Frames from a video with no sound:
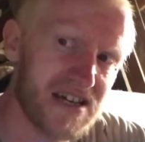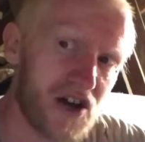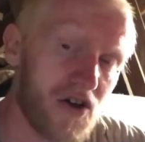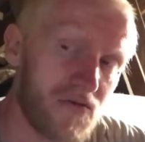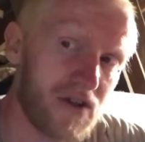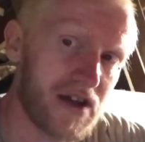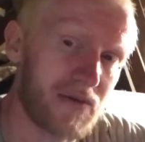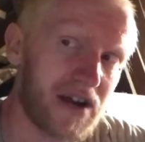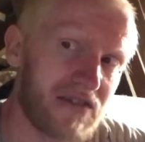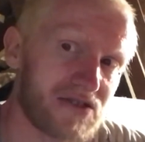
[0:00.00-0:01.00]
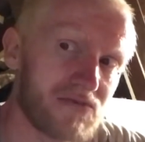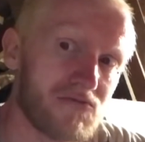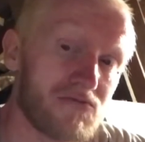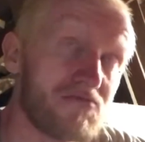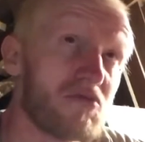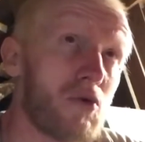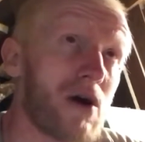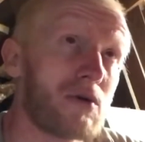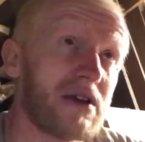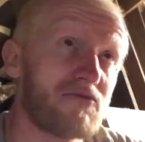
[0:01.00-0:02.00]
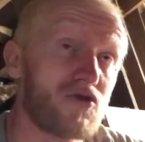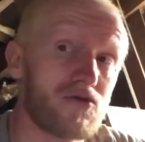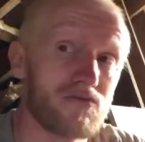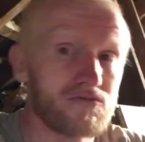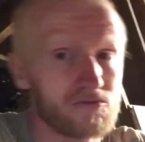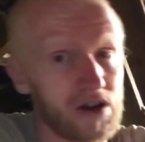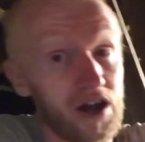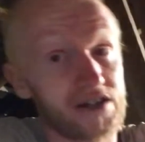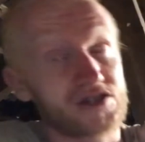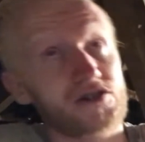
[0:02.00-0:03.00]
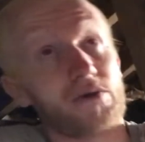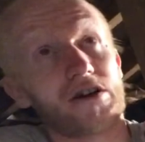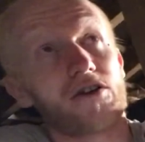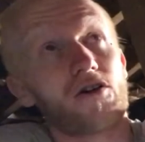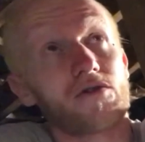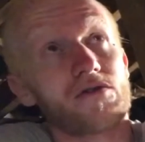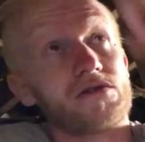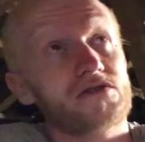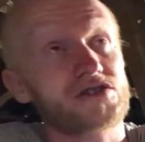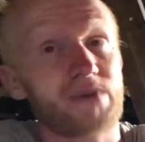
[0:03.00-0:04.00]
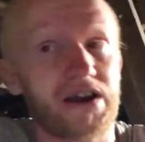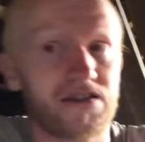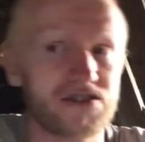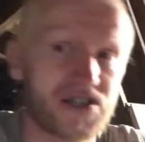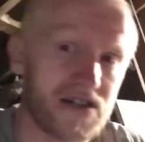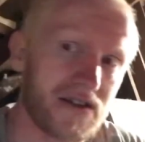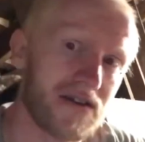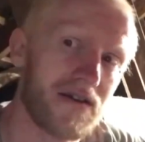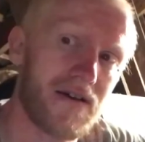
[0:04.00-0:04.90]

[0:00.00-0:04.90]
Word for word: hopefully I'm going to have some a well-lit room with lights going along the span of the ceiling.